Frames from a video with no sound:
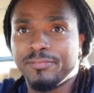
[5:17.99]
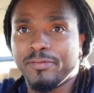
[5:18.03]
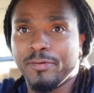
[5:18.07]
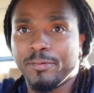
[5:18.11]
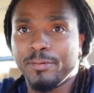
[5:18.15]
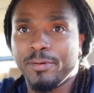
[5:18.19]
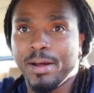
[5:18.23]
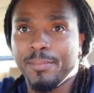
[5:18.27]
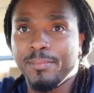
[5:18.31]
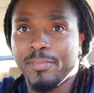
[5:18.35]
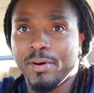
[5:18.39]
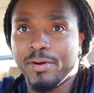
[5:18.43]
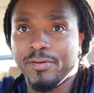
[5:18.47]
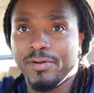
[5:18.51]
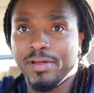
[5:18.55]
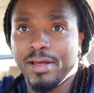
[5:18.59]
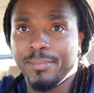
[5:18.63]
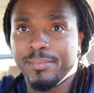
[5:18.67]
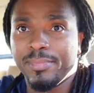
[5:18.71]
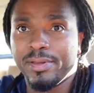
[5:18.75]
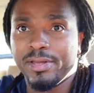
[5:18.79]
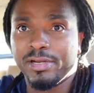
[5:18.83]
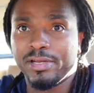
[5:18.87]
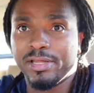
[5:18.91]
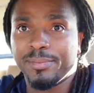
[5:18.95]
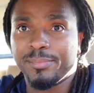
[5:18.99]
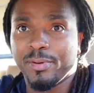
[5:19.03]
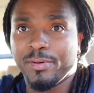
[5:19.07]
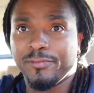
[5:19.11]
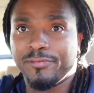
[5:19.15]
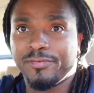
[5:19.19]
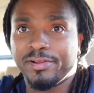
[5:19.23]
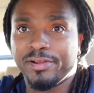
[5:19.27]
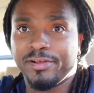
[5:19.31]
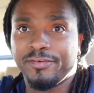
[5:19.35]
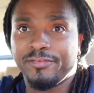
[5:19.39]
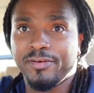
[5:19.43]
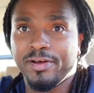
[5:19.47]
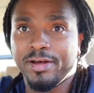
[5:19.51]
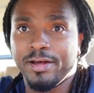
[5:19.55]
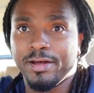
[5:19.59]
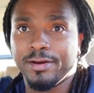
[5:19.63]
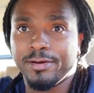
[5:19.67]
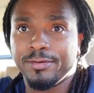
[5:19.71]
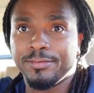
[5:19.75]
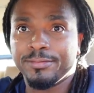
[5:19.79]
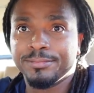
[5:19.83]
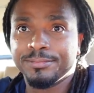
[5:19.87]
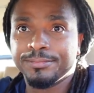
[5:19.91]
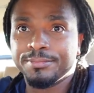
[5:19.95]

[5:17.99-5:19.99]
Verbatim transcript: For, I'm I'm healing perfectly fine.